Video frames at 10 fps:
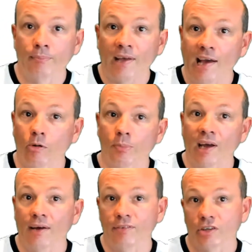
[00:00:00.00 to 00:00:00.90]
How
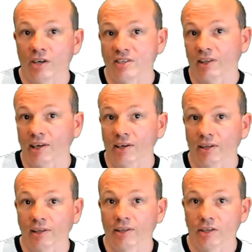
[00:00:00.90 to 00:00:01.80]
about advertising loud and
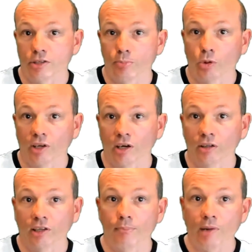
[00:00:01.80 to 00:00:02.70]
clear that it's booking
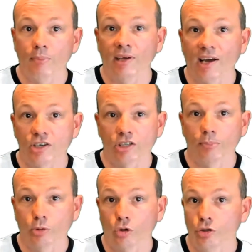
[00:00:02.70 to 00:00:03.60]
only? Maybe actually
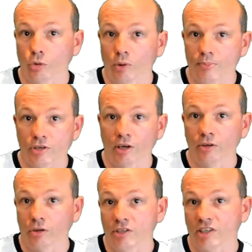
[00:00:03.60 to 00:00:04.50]
put it on your website,
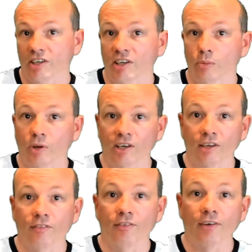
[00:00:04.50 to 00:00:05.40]
not in teeny
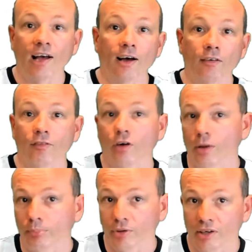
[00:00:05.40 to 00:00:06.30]
weeny
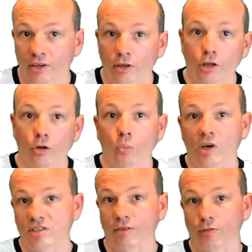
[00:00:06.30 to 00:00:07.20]
fine print.
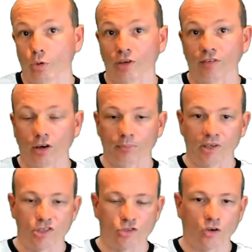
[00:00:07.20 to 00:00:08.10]
Waste of 45
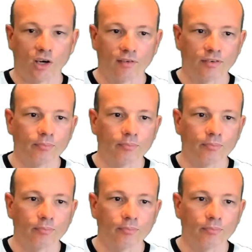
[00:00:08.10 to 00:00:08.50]
minutes drive.